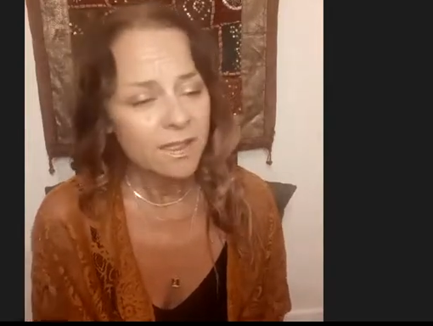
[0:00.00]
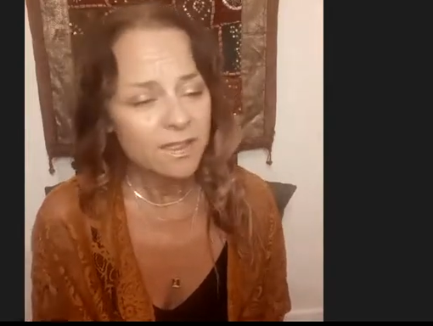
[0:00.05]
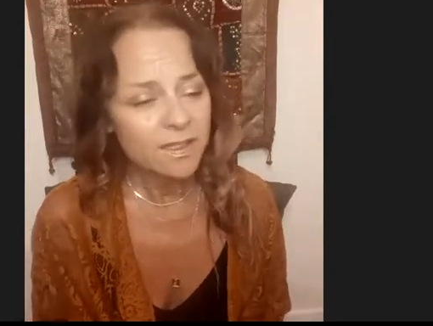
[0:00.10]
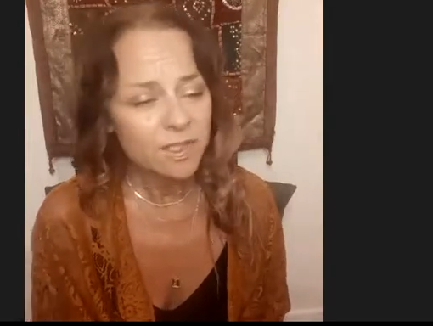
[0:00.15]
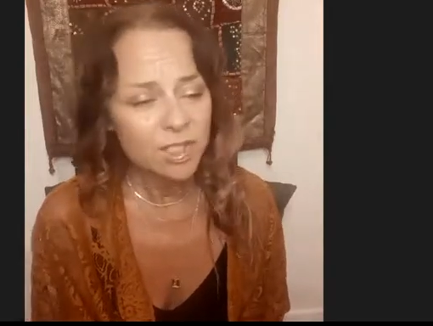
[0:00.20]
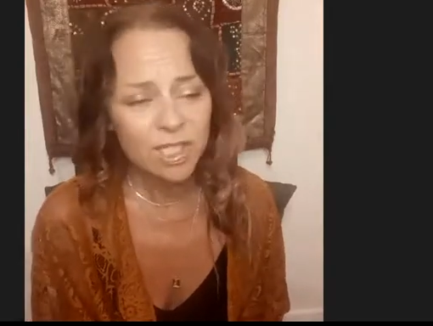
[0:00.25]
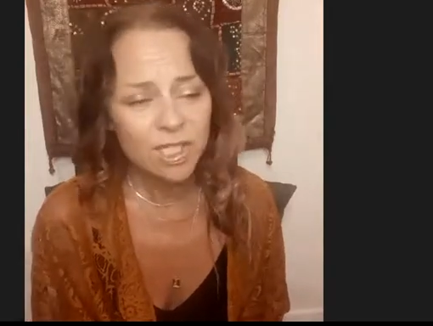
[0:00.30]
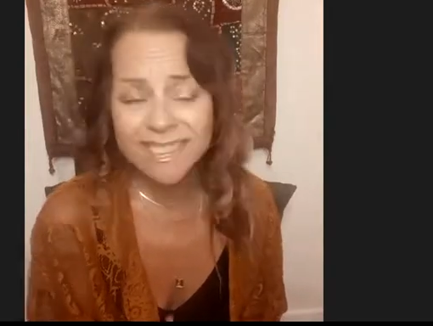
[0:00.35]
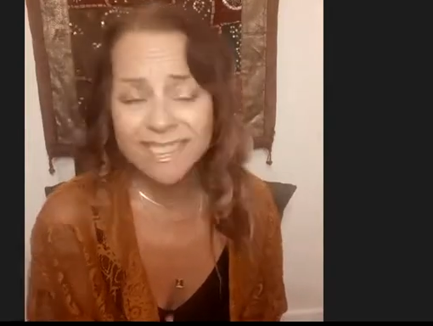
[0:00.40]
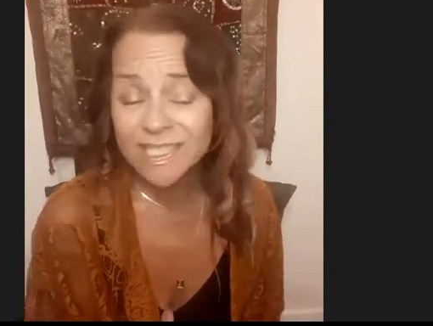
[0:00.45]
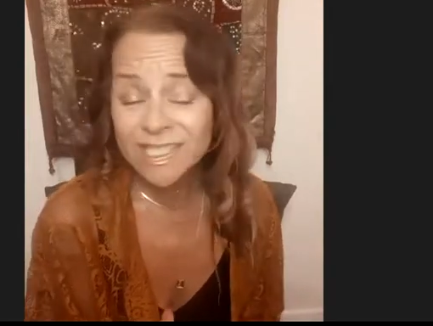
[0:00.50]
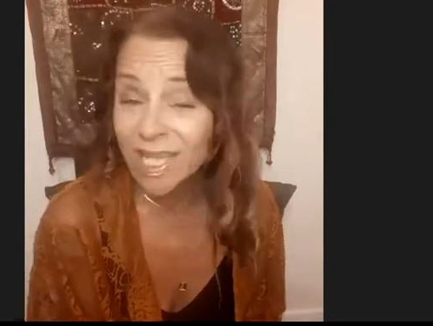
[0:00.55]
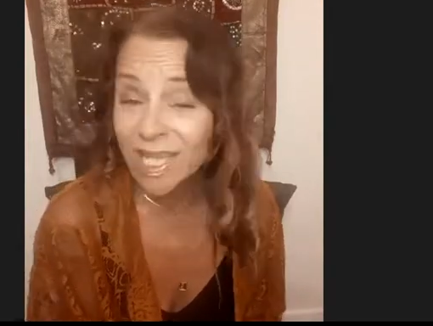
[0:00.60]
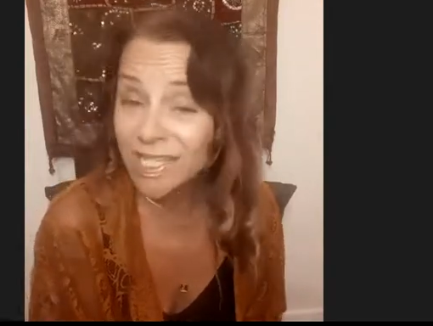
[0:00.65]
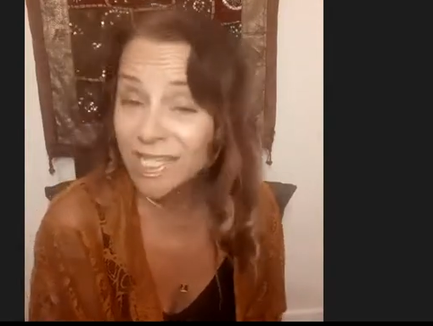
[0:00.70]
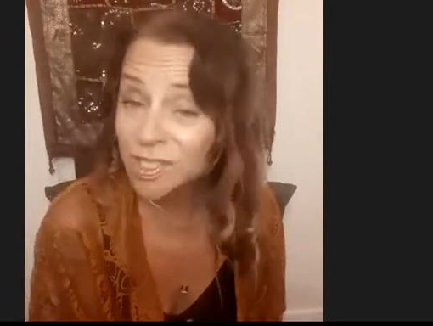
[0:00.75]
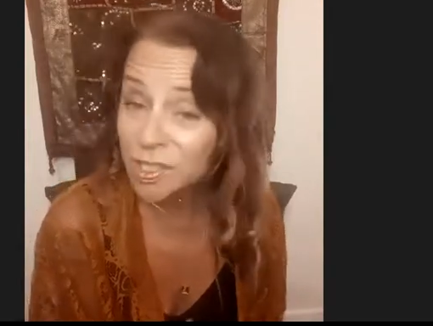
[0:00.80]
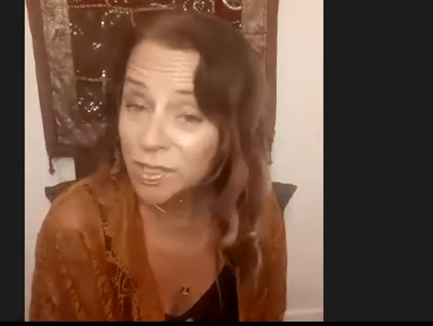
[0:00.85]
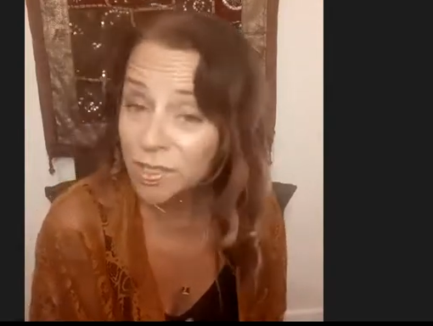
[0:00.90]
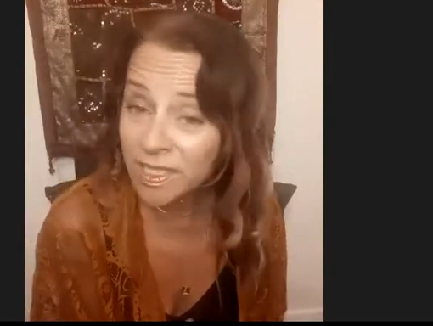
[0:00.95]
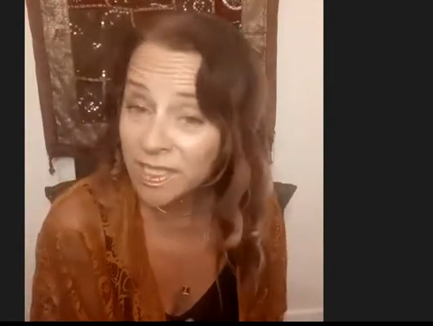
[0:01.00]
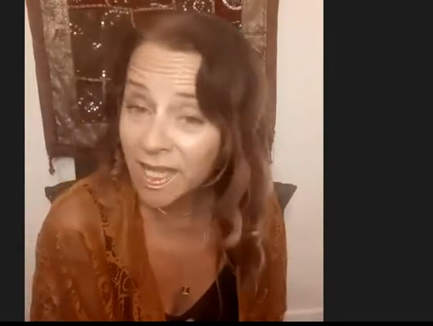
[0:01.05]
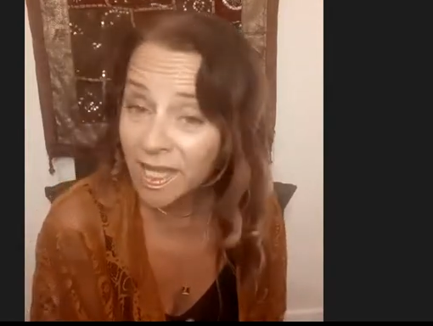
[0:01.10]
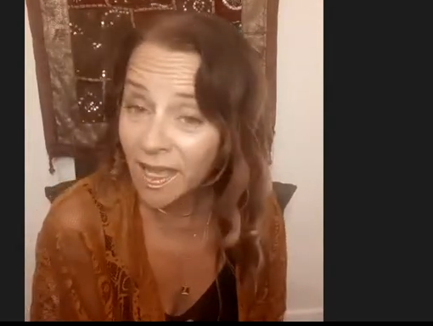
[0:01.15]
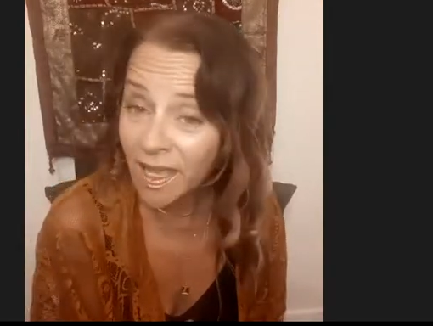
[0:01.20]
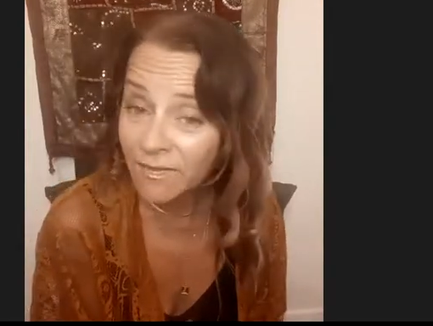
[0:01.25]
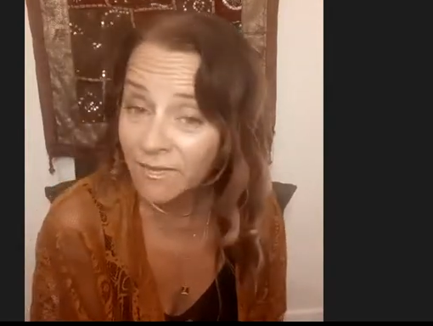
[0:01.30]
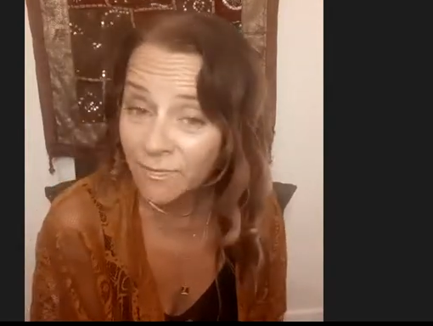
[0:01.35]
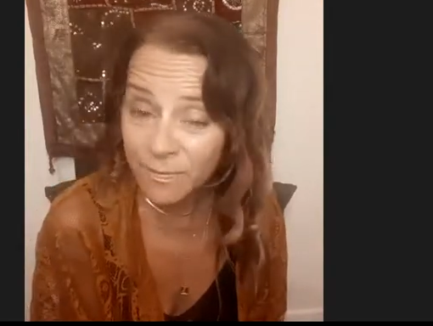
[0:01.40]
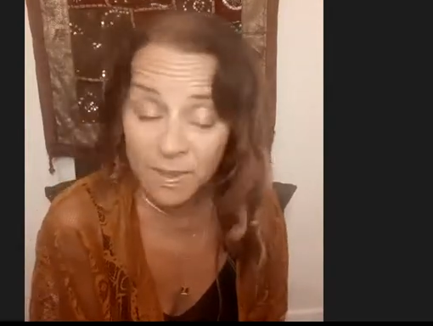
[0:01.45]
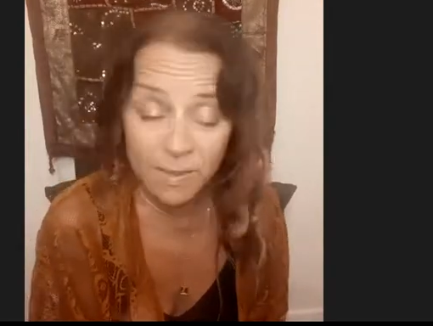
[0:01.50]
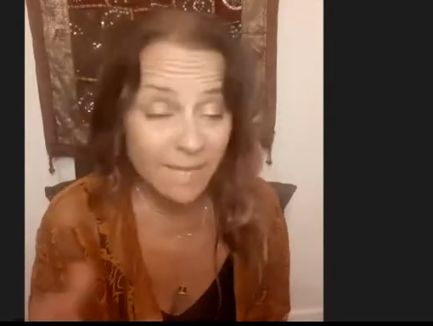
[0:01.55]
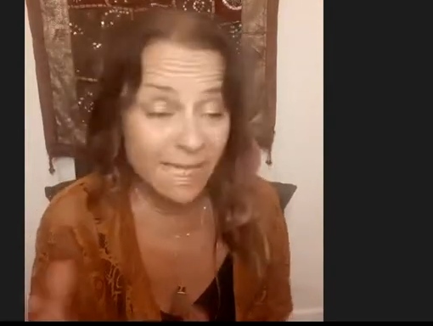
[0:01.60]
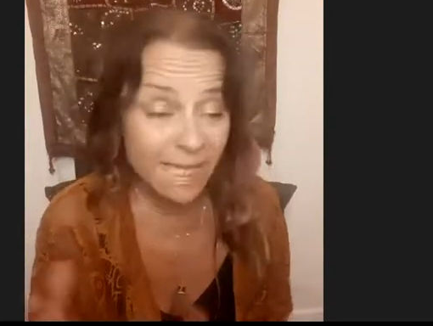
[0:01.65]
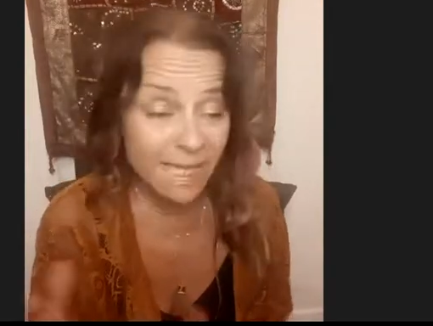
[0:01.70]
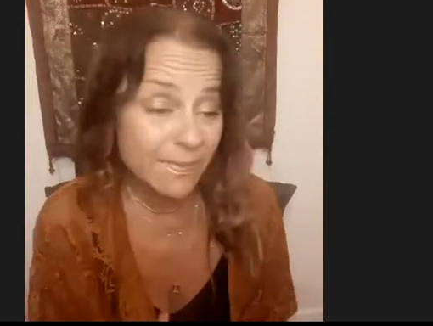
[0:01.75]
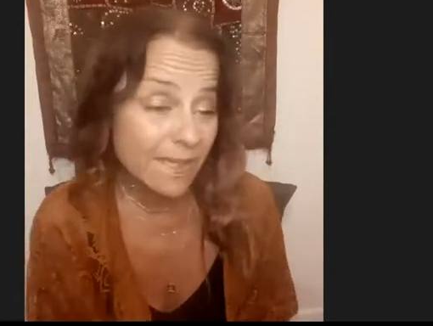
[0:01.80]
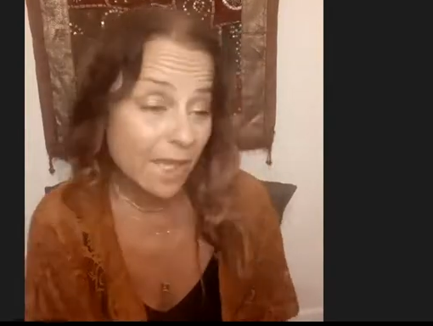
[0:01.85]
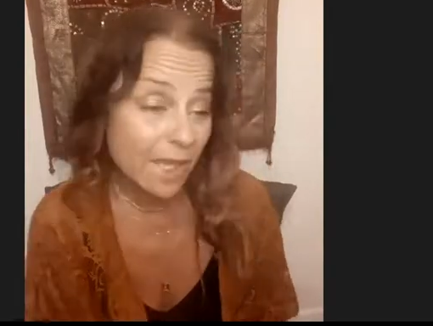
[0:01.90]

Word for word: just gentle enough, but maybe